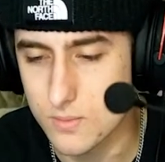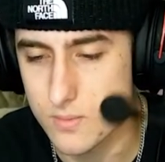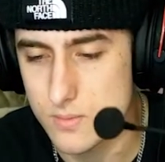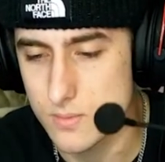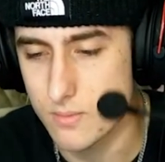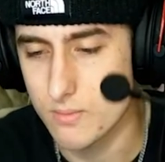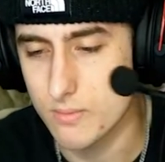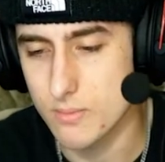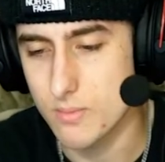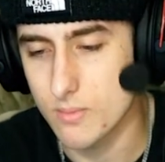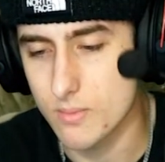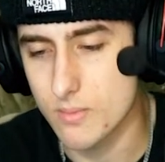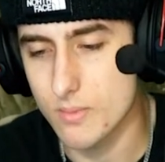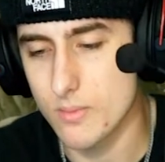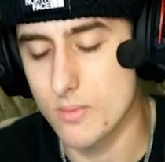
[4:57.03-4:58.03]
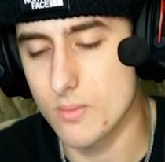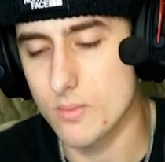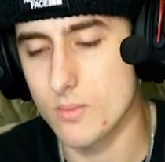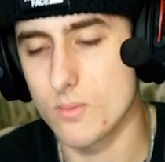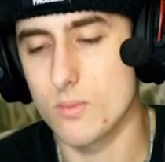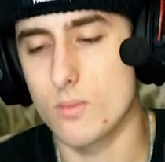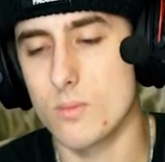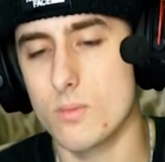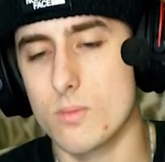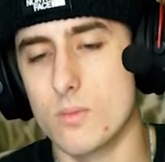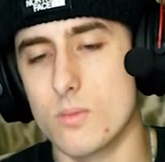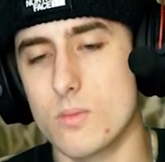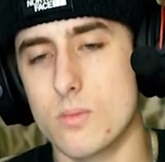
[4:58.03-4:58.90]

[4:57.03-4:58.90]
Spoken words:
No one is speaking in this clip.